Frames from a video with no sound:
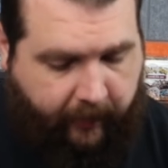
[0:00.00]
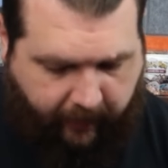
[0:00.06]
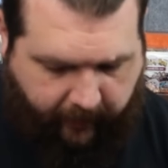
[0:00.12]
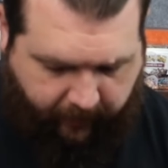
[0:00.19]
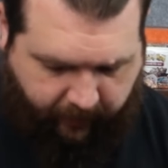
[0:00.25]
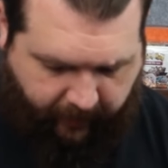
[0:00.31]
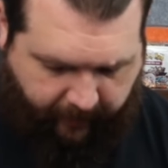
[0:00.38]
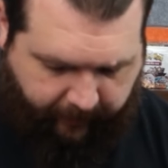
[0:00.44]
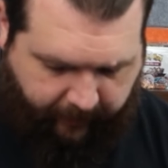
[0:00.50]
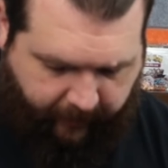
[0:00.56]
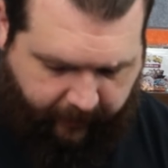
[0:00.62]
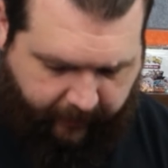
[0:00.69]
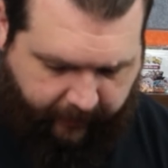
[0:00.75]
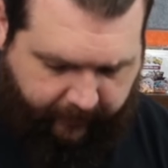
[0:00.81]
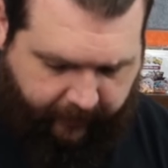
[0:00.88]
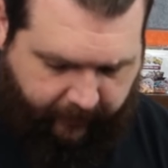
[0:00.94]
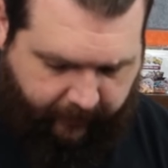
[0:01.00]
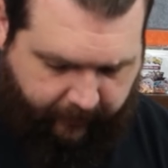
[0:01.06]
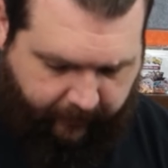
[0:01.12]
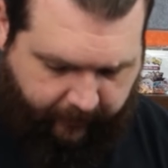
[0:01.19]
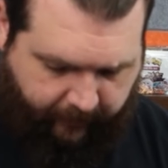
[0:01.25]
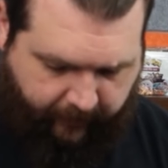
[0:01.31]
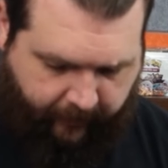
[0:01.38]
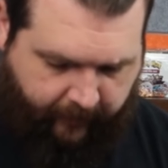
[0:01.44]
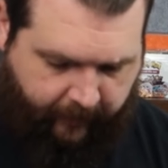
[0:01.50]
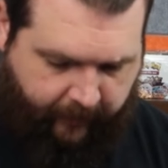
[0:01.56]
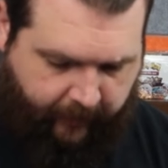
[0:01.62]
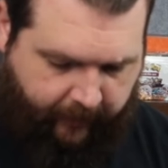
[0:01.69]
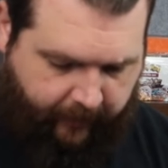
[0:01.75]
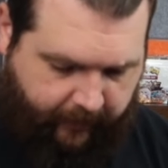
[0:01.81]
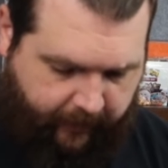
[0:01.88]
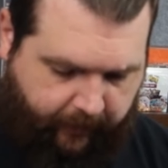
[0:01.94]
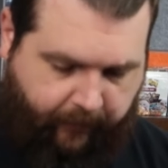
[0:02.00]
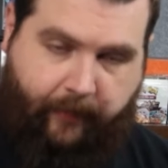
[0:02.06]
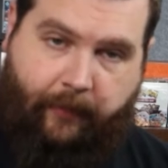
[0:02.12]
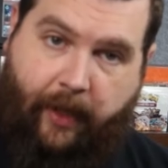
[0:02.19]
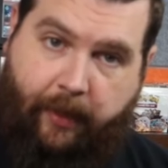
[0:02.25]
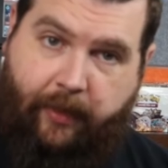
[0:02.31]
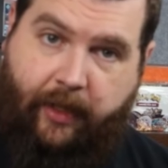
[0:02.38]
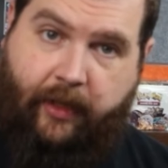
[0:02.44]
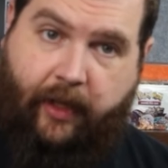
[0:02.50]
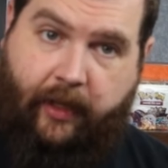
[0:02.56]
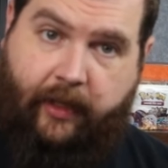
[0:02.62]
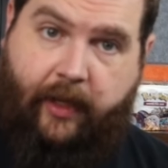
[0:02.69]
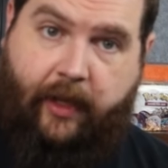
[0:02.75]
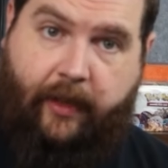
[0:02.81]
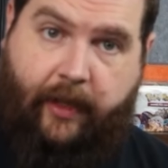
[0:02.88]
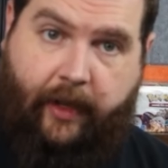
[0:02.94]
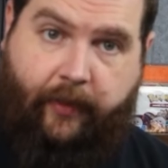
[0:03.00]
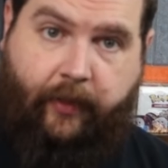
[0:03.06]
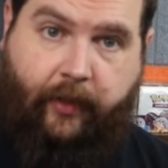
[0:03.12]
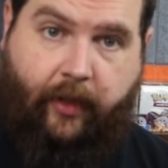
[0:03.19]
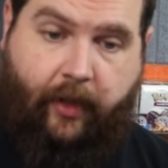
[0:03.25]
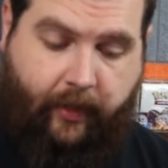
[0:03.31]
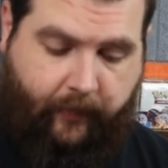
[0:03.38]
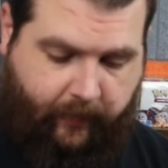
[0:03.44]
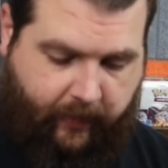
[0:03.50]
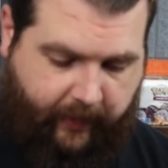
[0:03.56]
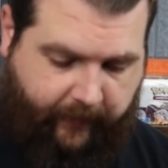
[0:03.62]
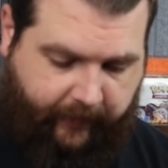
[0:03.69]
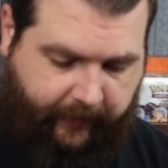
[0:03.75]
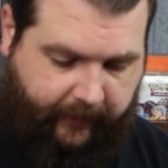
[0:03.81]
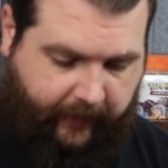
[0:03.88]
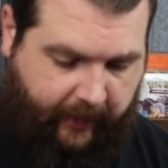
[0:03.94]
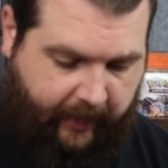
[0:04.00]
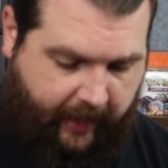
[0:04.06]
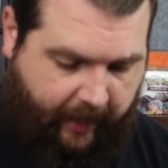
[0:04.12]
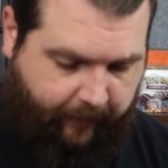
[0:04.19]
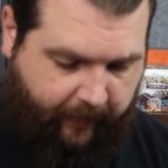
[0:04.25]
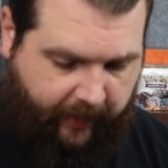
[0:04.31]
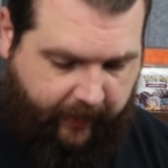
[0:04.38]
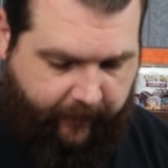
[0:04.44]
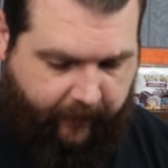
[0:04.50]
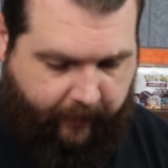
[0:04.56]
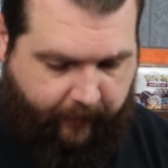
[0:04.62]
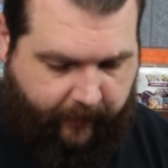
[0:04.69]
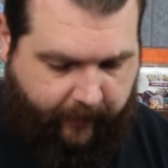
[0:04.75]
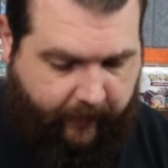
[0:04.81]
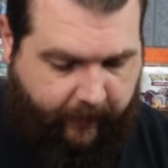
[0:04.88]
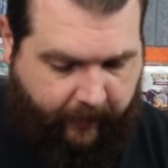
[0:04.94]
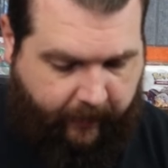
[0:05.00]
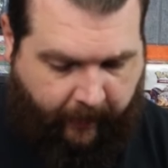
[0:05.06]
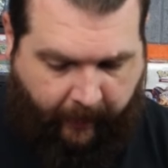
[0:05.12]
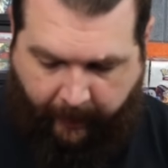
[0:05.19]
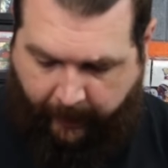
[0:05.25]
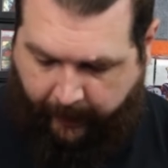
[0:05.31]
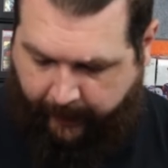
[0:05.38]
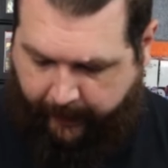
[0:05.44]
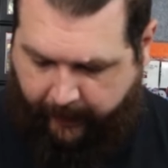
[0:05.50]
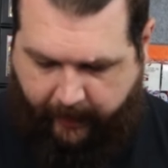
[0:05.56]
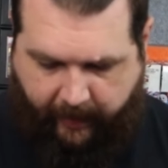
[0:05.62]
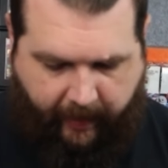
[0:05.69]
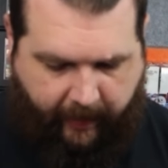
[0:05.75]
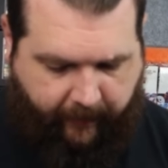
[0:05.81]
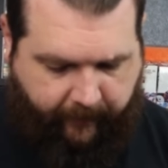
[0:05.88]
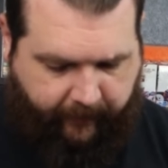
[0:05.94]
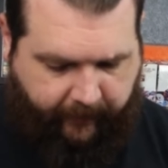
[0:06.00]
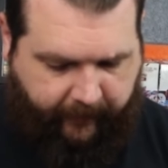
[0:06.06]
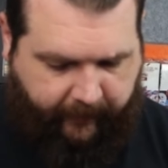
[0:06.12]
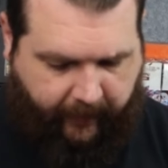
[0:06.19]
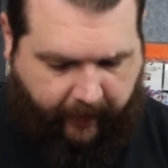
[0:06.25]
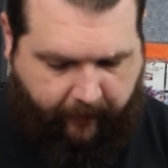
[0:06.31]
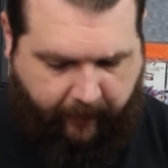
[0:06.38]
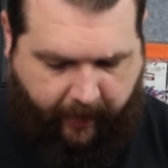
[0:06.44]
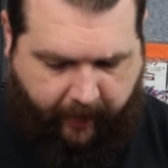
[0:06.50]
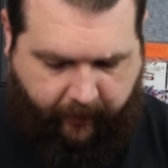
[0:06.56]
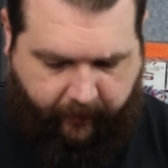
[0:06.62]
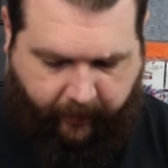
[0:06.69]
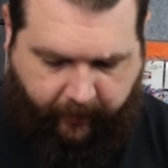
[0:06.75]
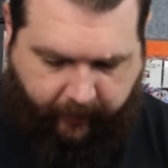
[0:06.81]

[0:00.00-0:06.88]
dropped on there too. So we may be lucky in that regard. We'll have to see how many of them have the same error.